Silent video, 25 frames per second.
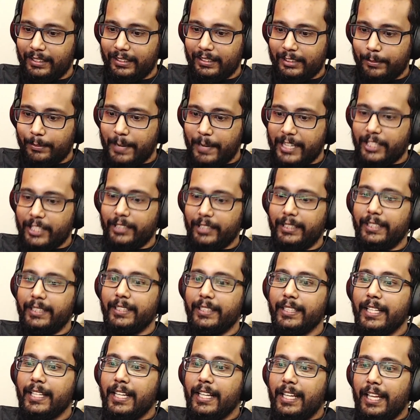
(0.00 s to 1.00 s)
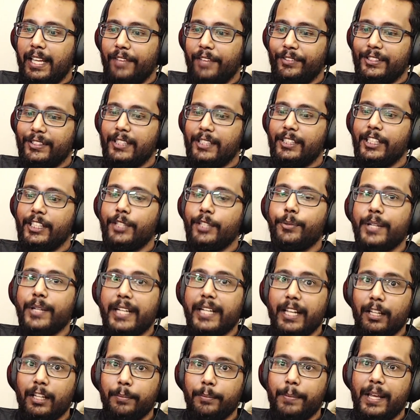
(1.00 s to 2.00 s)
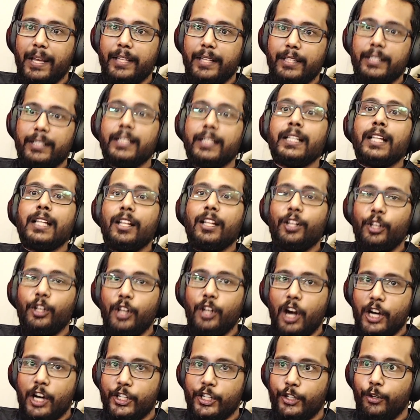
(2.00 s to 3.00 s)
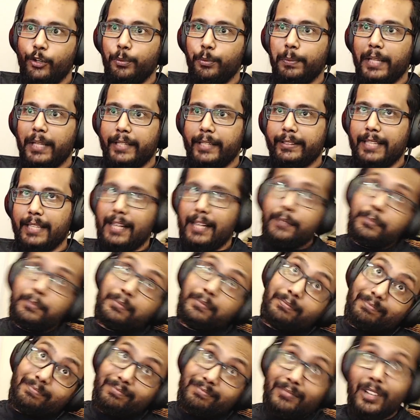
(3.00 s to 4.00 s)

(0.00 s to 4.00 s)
especially if it's a secret held by a large group like that.